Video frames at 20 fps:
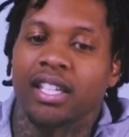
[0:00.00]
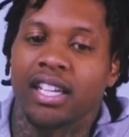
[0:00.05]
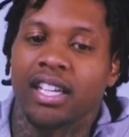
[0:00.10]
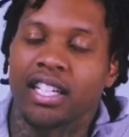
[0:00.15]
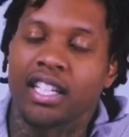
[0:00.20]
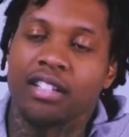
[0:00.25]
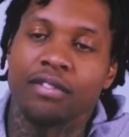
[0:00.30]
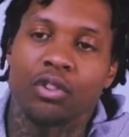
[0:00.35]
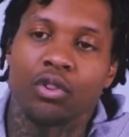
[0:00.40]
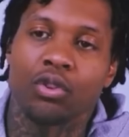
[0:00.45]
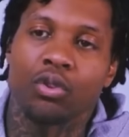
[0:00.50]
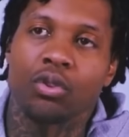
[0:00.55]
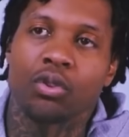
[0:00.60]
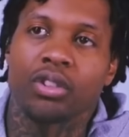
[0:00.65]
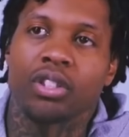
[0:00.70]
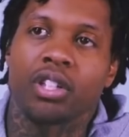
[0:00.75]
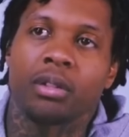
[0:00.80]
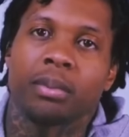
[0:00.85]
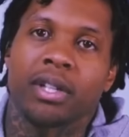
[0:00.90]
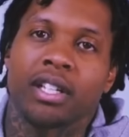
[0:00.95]
even
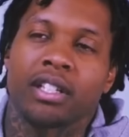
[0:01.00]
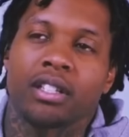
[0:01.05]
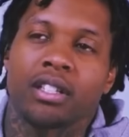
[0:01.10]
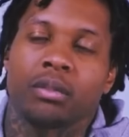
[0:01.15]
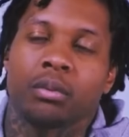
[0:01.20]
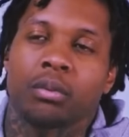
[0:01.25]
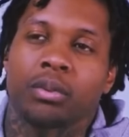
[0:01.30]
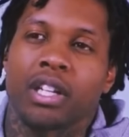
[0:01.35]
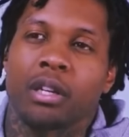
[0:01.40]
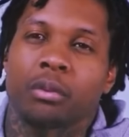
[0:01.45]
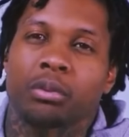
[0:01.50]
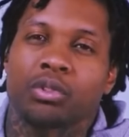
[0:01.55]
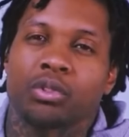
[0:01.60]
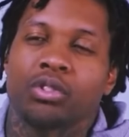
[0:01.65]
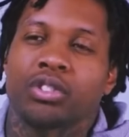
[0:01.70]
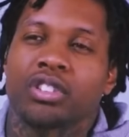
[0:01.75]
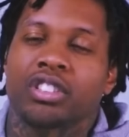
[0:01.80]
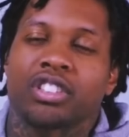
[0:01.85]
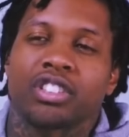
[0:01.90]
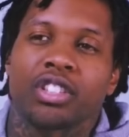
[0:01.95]
growing up, like when I was
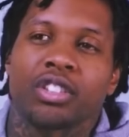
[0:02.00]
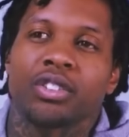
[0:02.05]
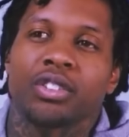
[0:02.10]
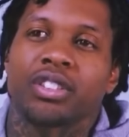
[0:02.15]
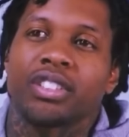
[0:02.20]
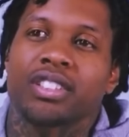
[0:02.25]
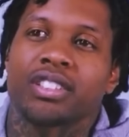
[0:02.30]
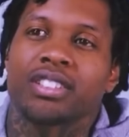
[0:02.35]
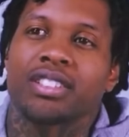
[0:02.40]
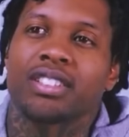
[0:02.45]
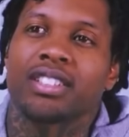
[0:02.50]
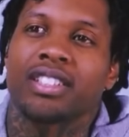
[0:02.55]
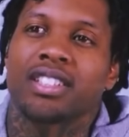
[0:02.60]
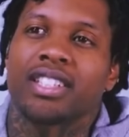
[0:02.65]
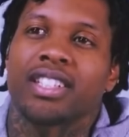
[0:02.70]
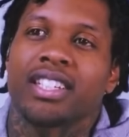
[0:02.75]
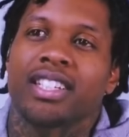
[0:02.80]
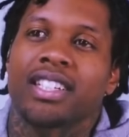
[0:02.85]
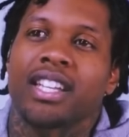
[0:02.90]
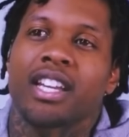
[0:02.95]
going to church
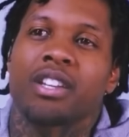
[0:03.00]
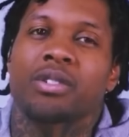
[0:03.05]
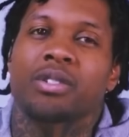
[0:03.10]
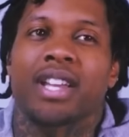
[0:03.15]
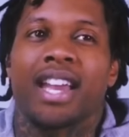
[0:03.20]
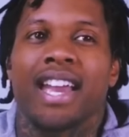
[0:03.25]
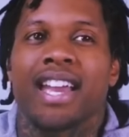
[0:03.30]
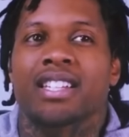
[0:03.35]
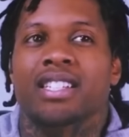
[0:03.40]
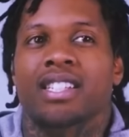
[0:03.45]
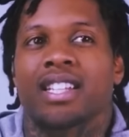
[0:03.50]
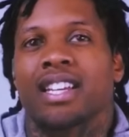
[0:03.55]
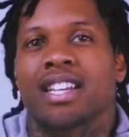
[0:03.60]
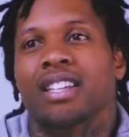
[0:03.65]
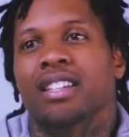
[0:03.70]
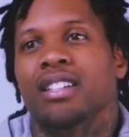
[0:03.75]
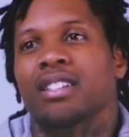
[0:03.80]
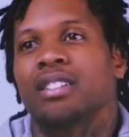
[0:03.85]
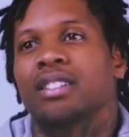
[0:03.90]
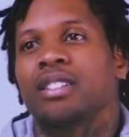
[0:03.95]
and I used to ask like,
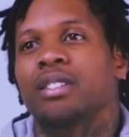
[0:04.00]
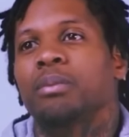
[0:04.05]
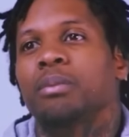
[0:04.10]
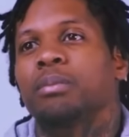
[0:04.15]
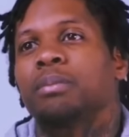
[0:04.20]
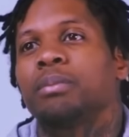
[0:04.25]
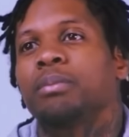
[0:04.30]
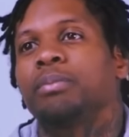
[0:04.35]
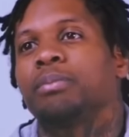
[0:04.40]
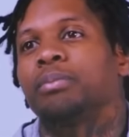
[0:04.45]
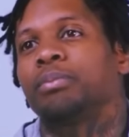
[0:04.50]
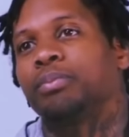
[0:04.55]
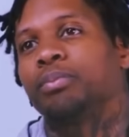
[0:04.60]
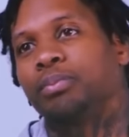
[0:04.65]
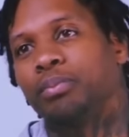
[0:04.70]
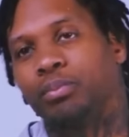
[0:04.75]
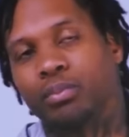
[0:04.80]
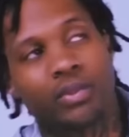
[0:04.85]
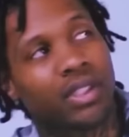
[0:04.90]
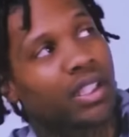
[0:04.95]

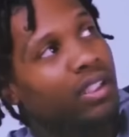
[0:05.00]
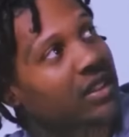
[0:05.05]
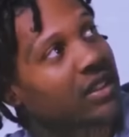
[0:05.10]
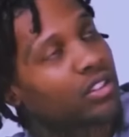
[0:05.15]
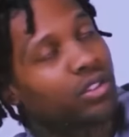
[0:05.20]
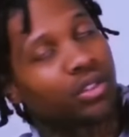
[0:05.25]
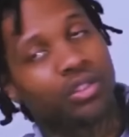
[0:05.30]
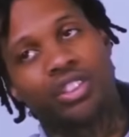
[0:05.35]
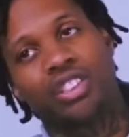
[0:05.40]
you know,